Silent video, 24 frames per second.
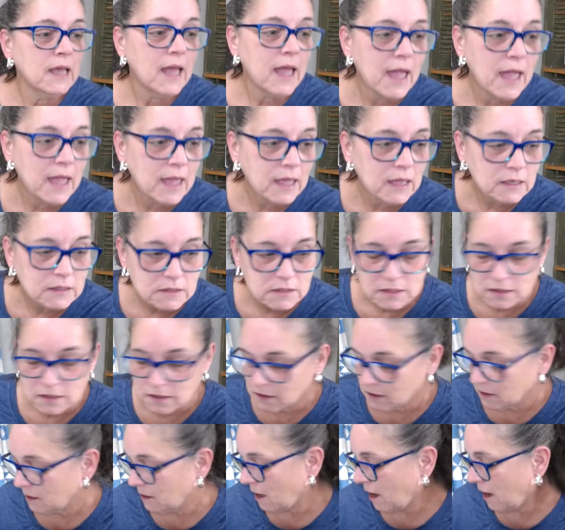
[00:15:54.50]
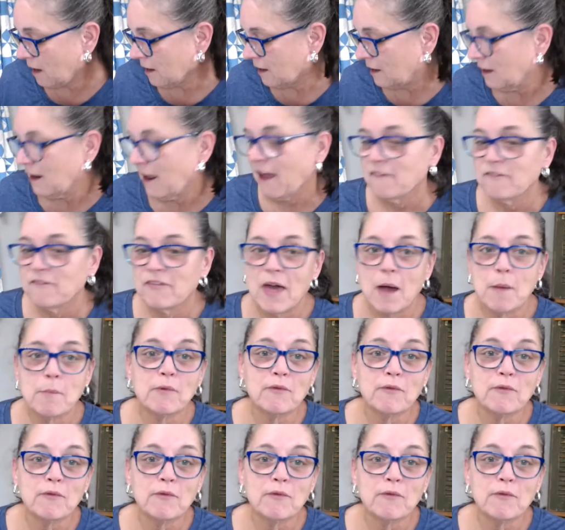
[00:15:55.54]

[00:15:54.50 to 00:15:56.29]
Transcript: and I can have that